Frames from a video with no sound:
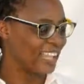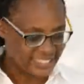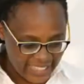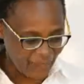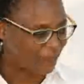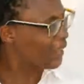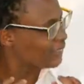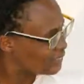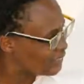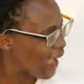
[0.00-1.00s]
Like that,
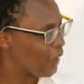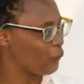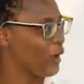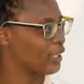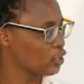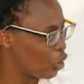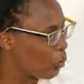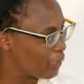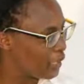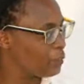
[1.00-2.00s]
right? It's hard work, wow. It's
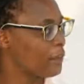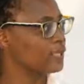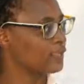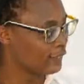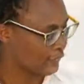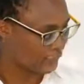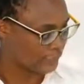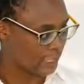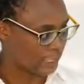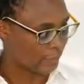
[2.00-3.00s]
commitment, yeah. And
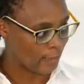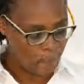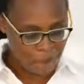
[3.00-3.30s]
things like that.